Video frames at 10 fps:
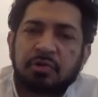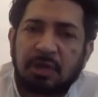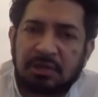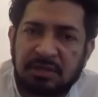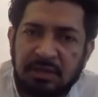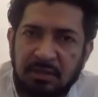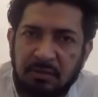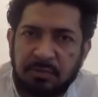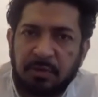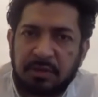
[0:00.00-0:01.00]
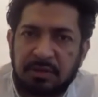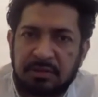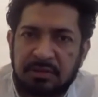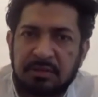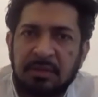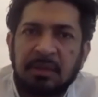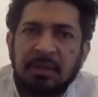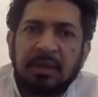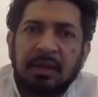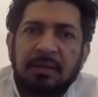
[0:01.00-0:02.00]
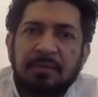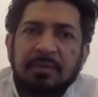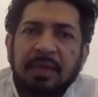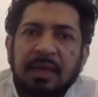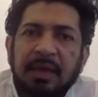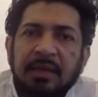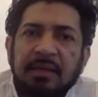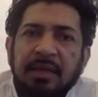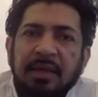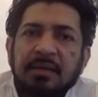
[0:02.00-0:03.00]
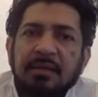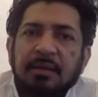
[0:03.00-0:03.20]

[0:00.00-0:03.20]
trusted in those pockets, and then